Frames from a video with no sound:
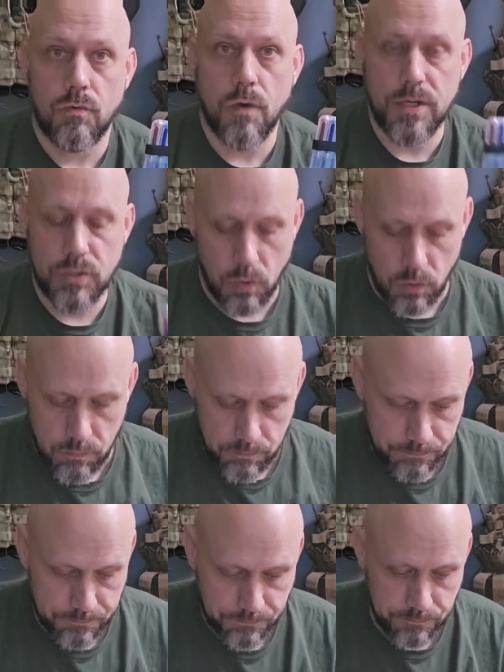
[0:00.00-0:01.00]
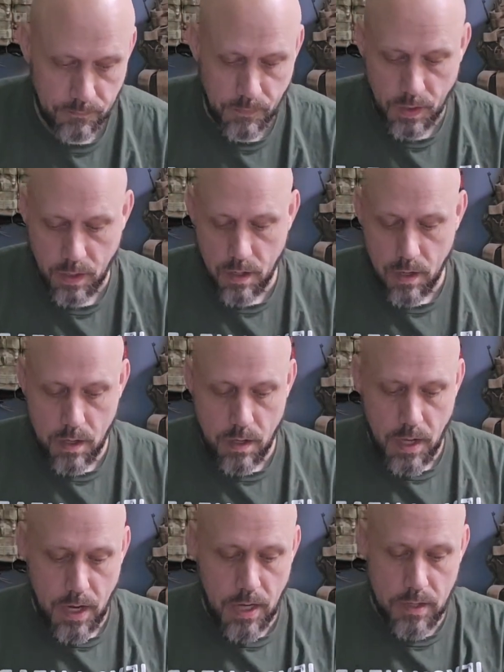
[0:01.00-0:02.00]
Great tool.
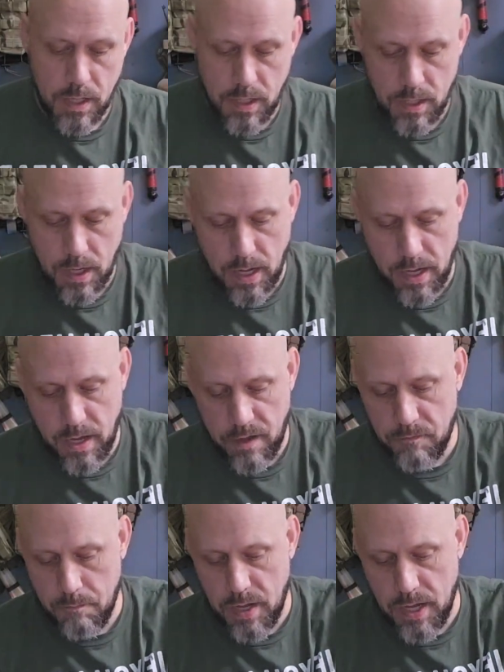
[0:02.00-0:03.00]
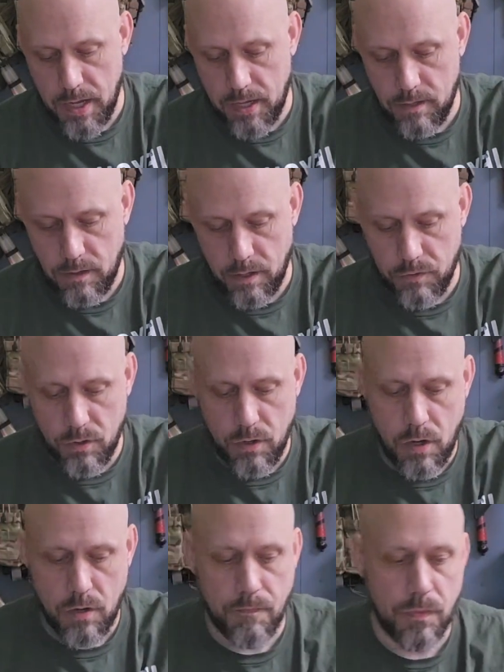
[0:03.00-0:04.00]
And then I have my other
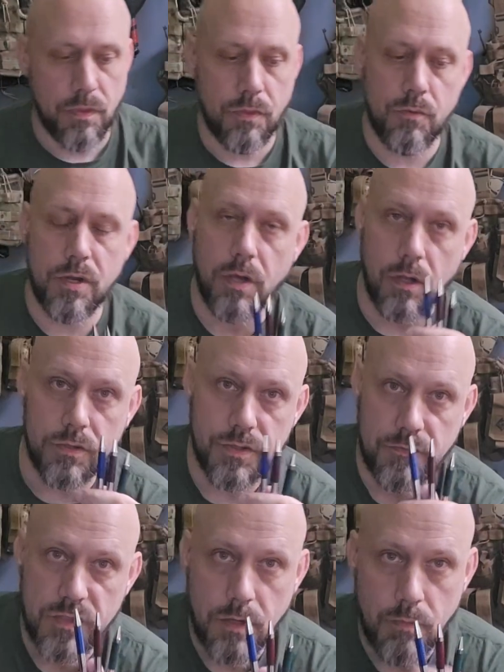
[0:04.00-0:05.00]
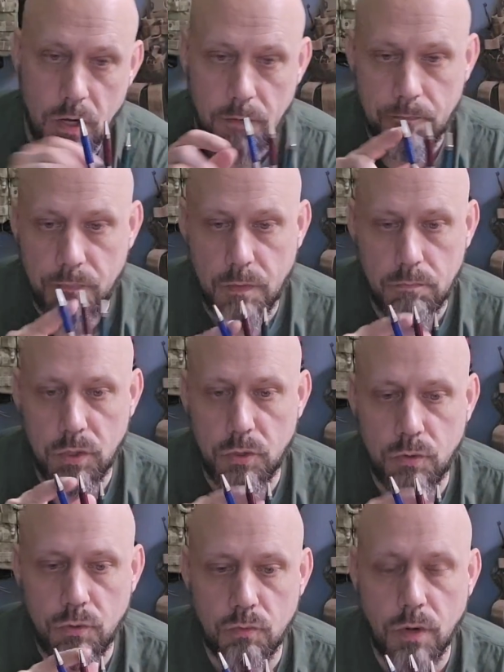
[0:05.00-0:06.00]
3 colors of zebra,
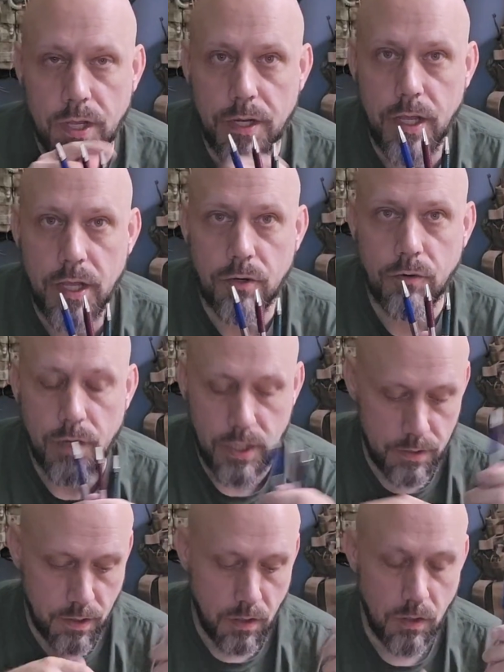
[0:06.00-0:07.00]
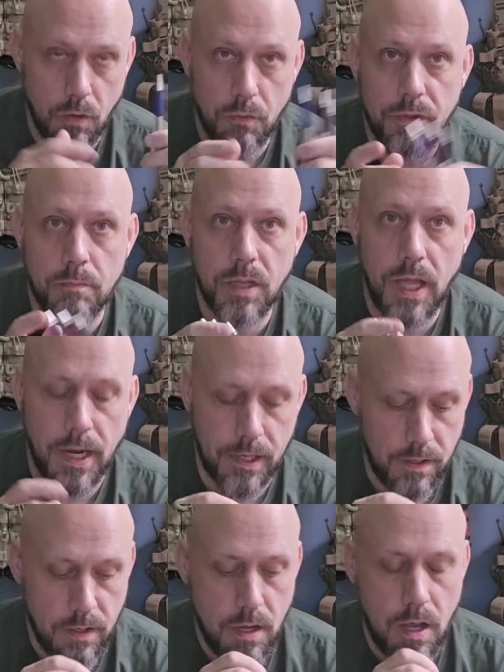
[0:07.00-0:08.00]
blue, red, and green, along with the black.